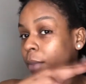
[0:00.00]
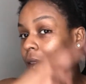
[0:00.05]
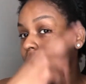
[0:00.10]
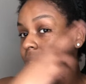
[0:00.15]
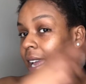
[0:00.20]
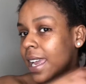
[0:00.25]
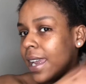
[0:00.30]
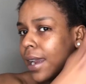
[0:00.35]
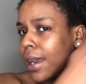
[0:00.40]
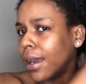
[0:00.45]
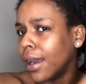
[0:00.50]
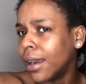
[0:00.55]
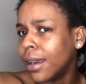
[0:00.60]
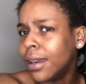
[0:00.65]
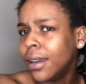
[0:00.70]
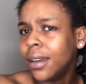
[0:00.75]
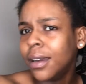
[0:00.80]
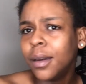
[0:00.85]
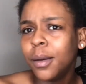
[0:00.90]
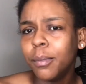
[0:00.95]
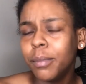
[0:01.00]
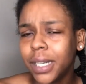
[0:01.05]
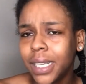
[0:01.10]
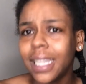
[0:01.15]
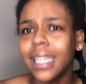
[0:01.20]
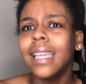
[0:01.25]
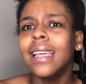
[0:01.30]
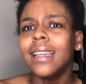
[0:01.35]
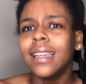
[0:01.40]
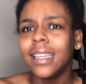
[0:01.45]
hair,
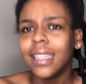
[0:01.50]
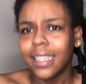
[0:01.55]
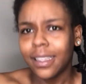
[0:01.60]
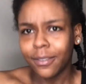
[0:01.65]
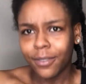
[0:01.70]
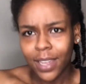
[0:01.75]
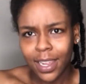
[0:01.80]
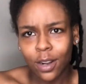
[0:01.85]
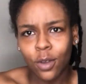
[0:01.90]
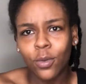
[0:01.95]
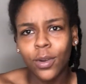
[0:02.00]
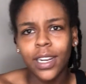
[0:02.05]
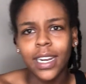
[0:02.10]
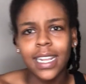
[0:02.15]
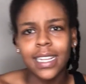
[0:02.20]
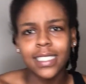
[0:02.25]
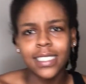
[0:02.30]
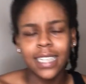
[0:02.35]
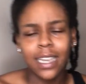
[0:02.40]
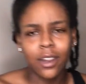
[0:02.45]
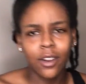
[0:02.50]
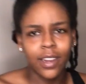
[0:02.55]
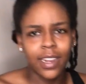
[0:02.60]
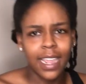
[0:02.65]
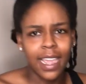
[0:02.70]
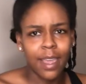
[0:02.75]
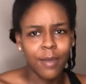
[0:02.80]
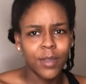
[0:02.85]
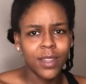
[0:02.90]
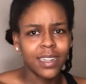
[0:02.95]
but if I don't wear that shower
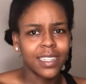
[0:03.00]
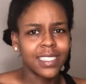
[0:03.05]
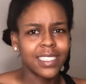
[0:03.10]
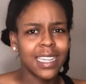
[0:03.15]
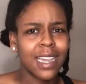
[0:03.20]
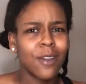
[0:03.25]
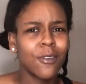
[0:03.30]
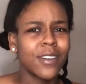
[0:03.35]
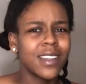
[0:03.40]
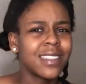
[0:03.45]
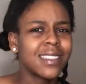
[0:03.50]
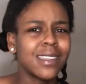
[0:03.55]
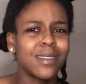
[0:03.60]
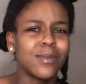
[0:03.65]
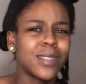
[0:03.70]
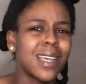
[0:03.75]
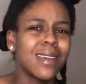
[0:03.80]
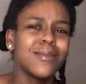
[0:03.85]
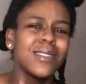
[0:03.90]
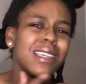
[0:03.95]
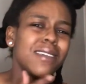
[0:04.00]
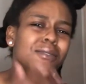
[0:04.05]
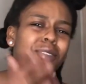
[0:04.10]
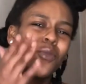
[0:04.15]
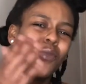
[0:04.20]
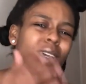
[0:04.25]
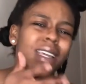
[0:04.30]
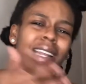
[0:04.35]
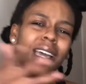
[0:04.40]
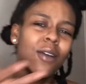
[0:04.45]
cap in the shower, and sometimes even
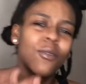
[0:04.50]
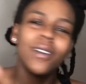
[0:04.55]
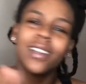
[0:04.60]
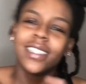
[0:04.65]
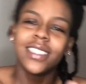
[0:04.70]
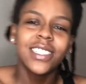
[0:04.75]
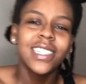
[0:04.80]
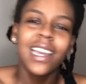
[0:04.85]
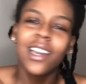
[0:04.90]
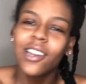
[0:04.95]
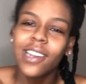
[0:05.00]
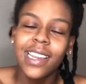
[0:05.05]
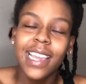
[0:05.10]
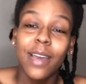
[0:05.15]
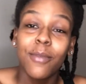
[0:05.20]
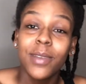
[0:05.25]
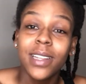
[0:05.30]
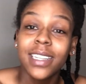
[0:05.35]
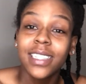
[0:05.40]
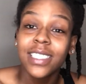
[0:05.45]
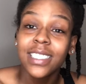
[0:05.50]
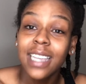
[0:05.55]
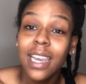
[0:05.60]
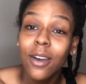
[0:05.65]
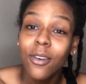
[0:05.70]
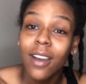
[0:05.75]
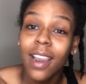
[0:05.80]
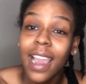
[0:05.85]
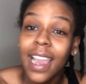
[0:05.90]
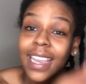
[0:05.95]
when I wear the shower cap in the
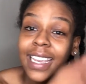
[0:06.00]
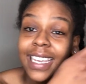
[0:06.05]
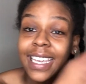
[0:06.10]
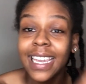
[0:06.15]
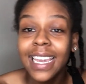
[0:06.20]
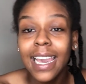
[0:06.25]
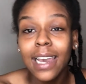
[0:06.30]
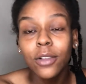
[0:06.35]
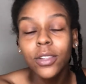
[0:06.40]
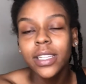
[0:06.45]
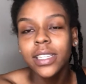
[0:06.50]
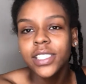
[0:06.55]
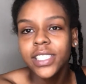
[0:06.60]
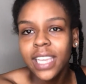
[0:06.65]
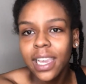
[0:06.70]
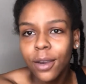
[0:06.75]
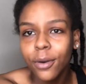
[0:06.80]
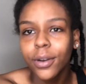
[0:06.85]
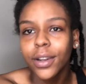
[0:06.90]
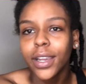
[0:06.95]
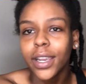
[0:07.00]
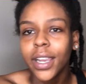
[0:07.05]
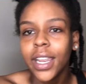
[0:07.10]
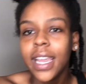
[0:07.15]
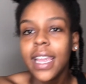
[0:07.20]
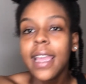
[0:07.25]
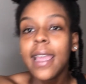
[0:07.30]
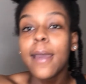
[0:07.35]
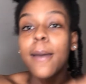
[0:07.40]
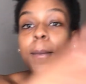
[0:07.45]
shower, I get out the shower
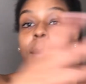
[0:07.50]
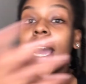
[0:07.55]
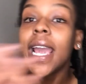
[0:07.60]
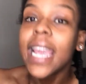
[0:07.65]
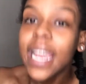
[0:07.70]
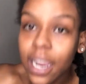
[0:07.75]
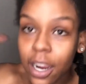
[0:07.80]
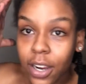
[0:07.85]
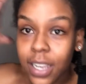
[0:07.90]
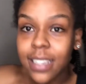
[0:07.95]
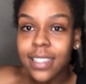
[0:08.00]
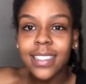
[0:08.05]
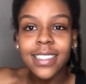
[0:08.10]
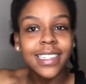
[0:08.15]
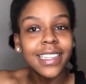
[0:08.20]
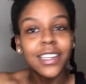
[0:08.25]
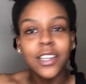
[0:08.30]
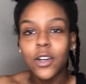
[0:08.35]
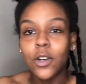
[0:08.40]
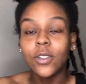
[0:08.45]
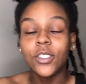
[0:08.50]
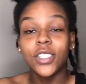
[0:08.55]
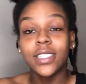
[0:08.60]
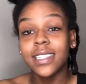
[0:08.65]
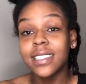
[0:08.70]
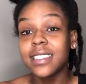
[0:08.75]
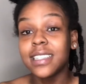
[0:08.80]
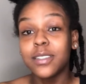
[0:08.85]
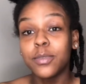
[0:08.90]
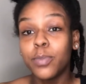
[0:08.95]
and my hair is still
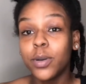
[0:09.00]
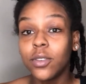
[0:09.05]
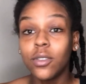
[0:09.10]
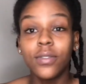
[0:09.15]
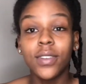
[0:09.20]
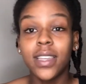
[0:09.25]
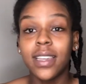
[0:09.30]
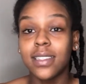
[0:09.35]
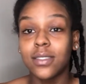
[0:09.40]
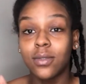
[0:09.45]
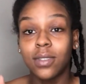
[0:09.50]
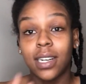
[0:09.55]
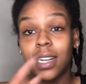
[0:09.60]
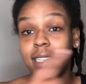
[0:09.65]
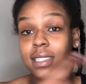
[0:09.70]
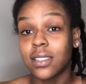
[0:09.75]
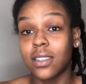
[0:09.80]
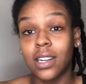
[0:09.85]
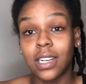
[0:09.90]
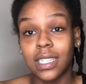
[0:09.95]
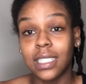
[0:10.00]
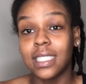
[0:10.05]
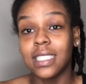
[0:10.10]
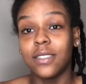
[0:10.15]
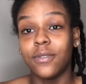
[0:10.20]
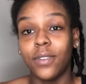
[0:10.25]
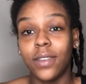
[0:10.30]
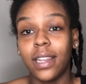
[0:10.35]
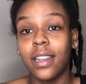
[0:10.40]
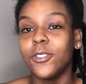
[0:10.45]
just as poofy as when I started this
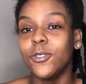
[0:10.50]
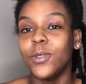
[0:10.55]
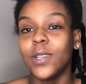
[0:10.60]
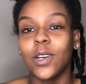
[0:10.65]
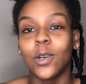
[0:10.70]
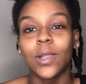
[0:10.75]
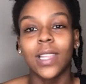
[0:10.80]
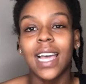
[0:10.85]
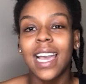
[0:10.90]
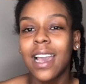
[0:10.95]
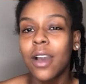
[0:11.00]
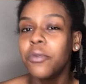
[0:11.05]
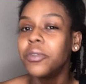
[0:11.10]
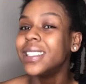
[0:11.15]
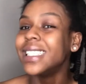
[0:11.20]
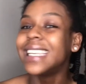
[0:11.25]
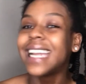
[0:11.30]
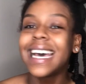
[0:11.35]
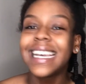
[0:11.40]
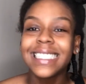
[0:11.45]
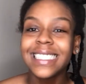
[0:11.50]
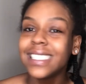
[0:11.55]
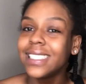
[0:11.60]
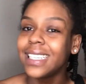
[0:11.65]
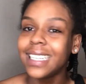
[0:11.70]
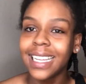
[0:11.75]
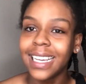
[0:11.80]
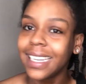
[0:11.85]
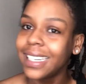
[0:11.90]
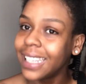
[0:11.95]
video. You know, I wouldn't lie to you
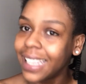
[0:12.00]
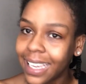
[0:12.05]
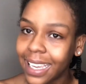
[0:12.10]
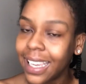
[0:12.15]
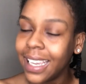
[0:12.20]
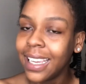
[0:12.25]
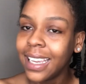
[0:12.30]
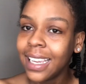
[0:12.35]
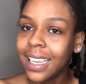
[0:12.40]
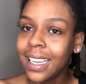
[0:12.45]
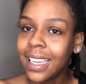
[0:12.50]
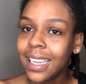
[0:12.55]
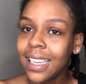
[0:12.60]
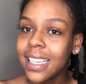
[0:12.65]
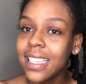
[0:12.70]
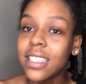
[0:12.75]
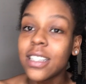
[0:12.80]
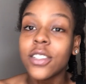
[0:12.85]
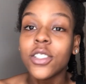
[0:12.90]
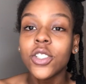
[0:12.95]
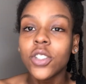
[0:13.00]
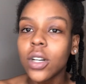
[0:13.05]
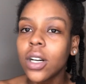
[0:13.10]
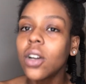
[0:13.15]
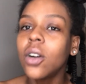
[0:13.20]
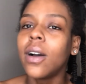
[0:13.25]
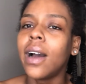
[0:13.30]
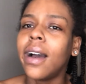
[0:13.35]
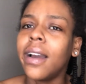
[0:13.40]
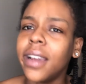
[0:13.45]
like that. It's a
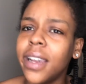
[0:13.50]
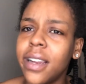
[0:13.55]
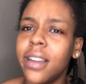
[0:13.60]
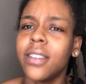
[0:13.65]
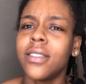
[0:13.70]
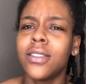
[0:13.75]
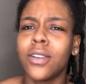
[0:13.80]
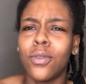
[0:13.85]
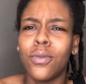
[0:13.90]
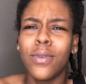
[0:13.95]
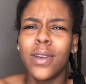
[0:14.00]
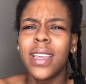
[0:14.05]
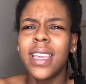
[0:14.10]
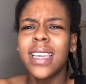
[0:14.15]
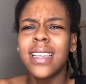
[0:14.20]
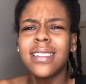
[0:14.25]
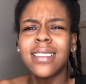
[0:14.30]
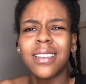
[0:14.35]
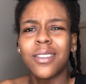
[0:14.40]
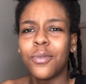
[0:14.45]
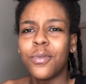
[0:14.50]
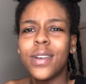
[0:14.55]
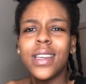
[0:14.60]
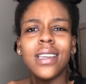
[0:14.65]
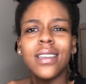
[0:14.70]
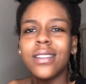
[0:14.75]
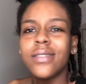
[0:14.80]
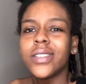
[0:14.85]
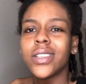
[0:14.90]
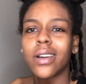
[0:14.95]
struggle out here, so wigs and
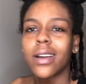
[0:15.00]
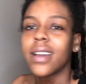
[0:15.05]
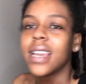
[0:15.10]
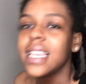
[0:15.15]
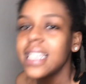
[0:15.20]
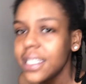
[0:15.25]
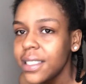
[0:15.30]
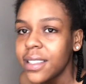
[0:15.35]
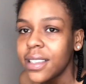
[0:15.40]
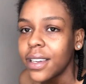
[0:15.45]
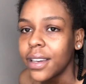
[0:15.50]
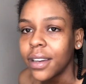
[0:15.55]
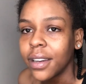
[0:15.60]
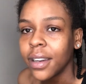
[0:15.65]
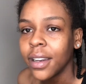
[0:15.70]
weaves are easier.